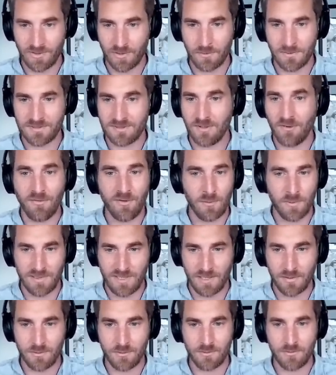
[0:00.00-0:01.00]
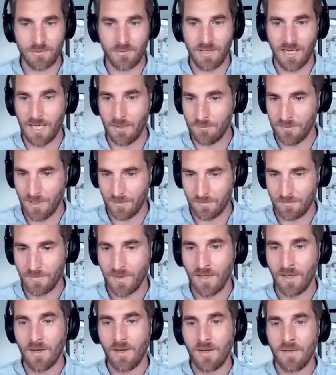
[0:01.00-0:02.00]
There was nothing we can do to help them.
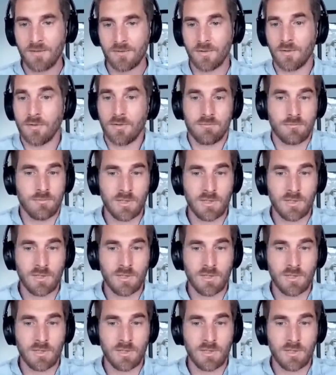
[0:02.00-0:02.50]
So